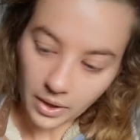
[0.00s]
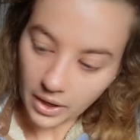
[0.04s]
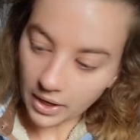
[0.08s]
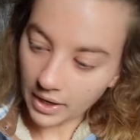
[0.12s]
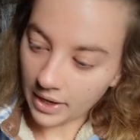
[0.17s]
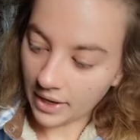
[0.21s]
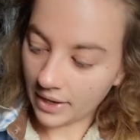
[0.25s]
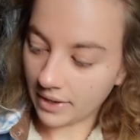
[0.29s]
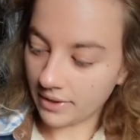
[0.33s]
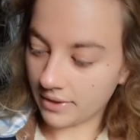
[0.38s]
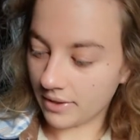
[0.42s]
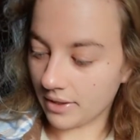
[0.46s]

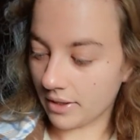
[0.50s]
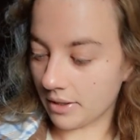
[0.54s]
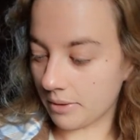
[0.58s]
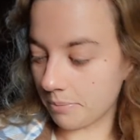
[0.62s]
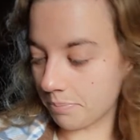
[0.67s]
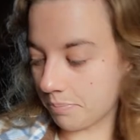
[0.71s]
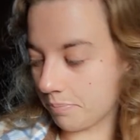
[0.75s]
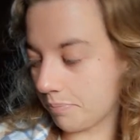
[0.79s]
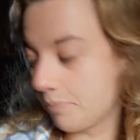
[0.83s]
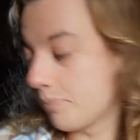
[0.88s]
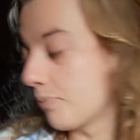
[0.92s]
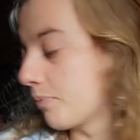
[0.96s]

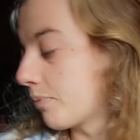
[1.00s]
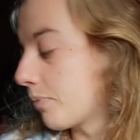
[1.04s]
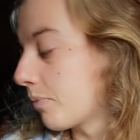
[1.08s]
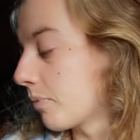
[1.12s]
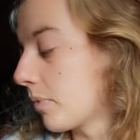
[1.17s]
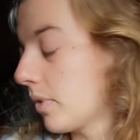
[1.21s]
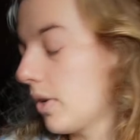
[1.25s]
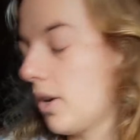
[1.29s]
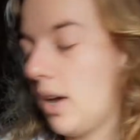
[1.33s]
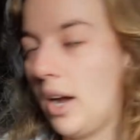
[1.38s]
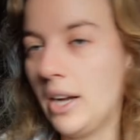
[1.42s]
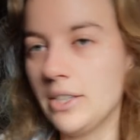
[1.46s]
and
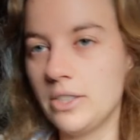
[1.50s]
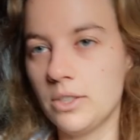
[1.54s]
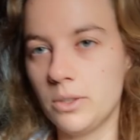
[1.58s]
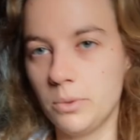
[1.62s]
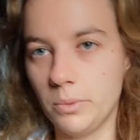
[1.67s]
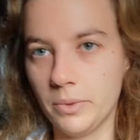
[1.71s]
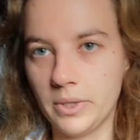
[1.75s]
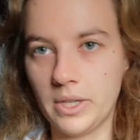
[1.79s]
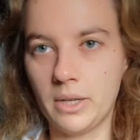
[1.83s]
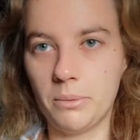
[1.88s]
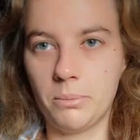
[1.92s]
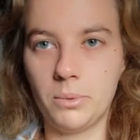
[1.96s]
I just
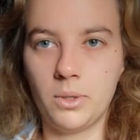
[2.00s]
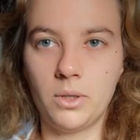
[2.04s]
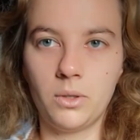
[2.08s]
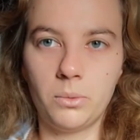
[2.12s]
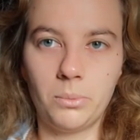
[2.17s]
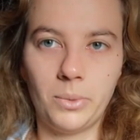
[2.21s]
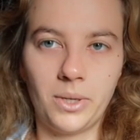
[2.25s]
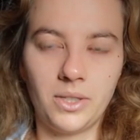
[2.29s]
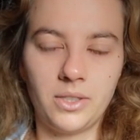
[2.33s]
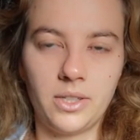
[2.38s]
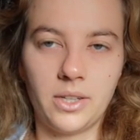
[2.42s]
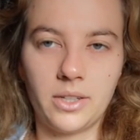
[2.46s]
re-upload
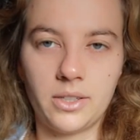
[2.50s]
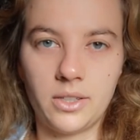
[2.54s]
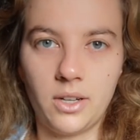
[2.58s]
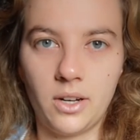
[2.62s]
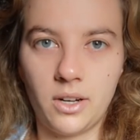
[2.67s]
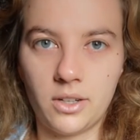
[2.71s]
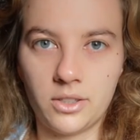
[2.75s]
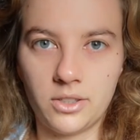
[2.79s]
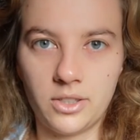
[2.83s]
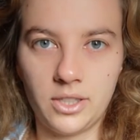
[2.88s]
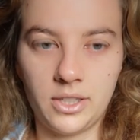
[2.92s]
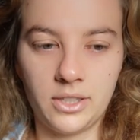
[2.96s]
my
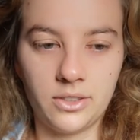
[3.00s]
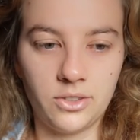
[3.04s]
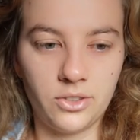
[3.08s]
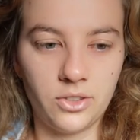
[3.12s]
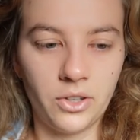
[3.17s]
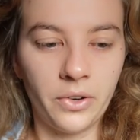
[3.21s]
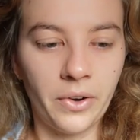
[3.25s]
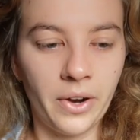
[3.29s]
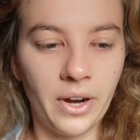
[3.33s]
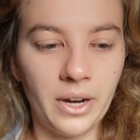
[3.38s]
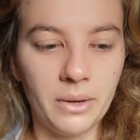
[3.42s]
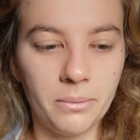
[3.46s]
TikToks to
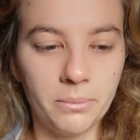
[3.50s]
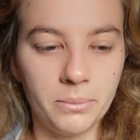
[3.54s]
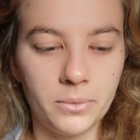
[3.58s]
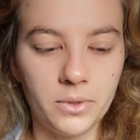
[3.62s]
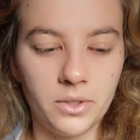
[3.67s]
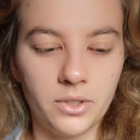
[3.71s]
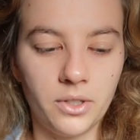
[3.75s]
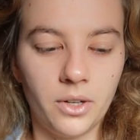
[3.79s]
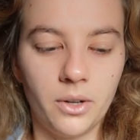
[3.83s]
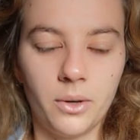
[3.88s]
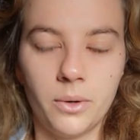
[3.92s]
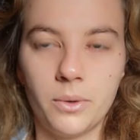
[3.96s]
Instagram,
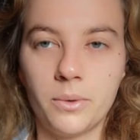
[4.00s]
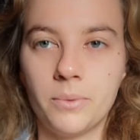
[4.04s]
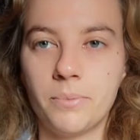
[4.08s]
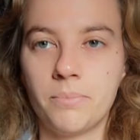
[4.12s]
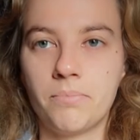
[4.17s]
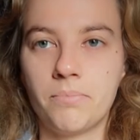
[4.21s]
so